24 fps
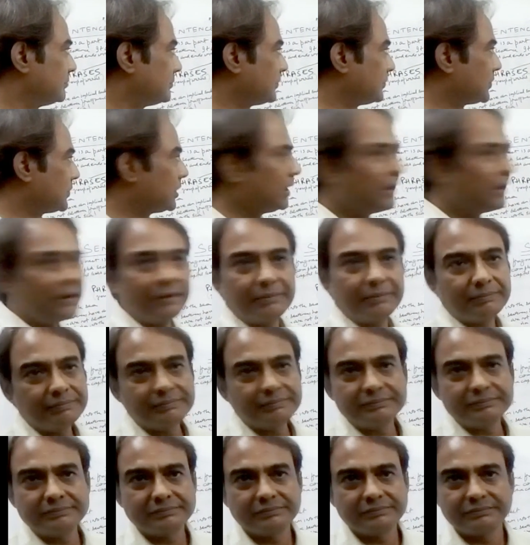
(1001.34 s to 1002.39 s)
Clear?
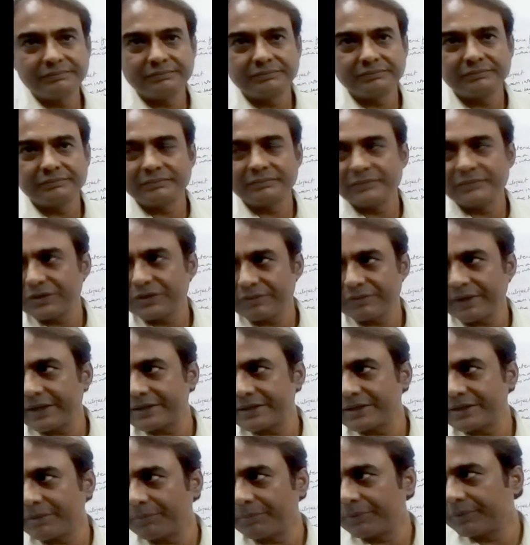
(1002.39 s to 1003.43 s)
It's very
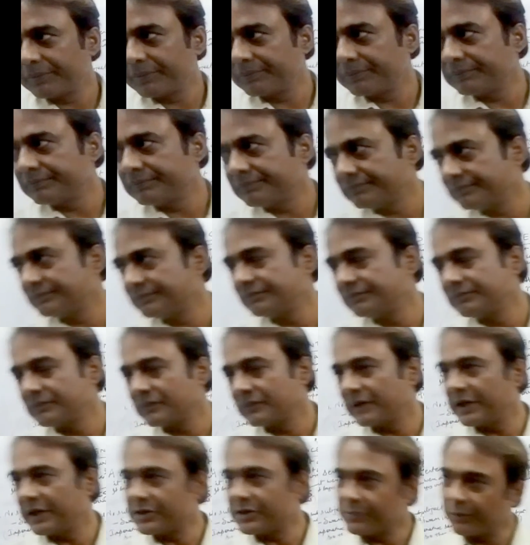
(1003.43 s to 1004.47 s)
simple.
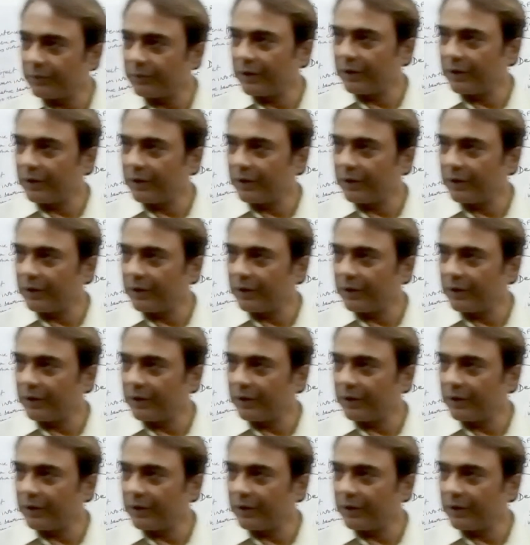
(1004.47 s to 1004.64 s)
Let's move